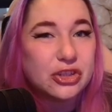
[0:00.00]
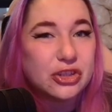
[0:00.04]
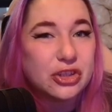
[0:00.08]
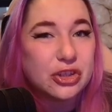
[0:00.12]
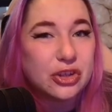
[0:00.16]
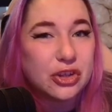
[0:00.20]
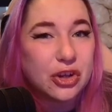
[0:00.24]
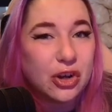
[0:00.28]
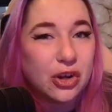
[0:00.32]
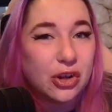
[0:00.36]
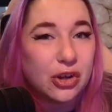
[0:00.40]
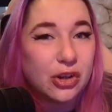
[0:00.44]
the
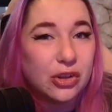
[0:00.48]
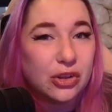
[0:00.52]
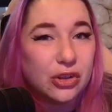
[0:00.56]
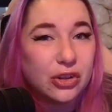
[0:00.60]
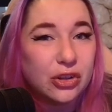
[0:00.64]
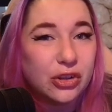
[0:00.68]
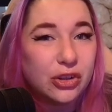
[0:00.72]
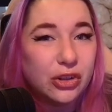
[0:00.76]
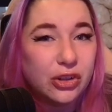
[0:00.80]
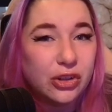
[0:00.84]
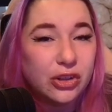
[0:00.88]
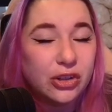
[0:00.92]

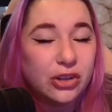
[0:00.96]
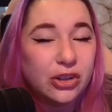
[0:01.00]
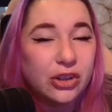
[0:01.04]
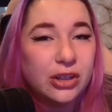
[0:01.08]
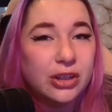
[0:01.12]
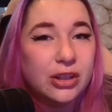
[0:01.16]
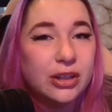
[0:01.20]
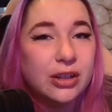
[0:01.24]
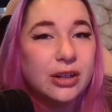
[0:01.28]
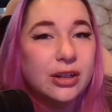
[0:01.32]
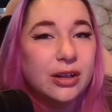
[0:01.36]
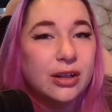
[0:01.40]
color.
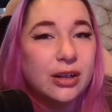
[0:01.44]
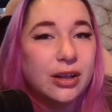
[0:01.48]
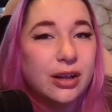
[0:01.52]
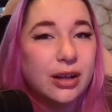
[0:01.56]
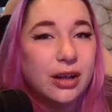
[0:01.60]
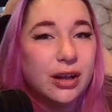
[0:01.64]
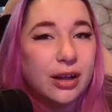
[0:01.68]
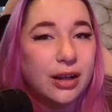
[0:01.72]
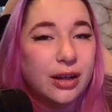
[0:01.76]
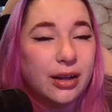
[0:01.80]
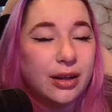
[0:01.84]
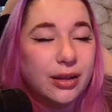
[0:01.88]

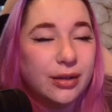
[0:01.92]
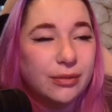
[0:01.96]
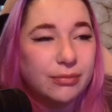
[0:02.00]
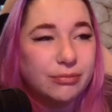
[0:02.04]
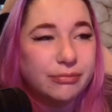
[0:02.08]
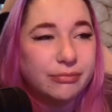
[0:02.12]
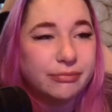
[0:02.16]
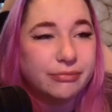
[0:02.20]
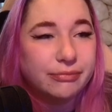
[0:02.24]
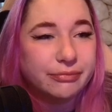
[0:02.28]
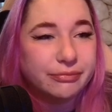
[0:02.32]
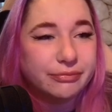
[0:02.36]

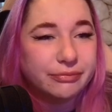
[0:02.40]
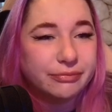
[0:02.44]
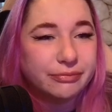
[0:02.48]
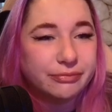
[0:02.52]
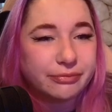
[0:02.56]
Um,